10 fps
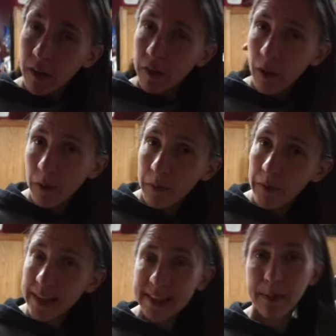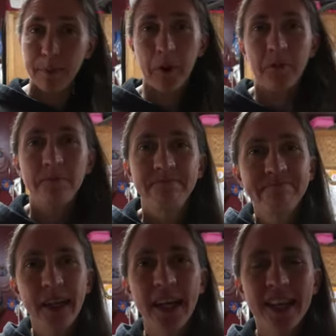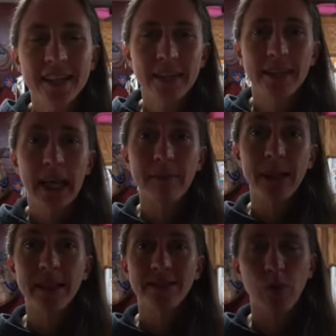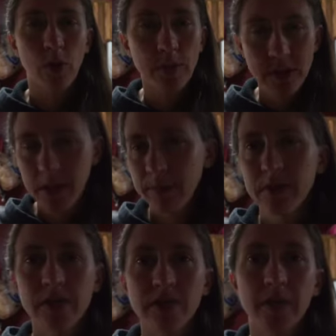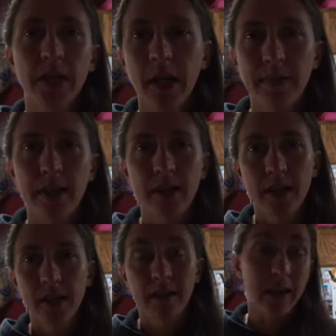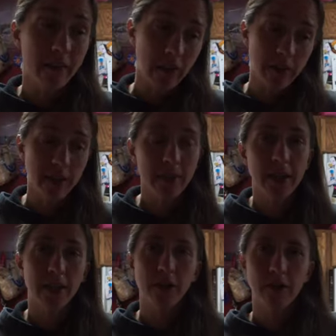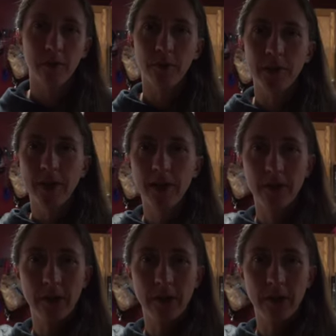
So it's April, and that means warmer temperatures are coming. They've already been here a little bit here in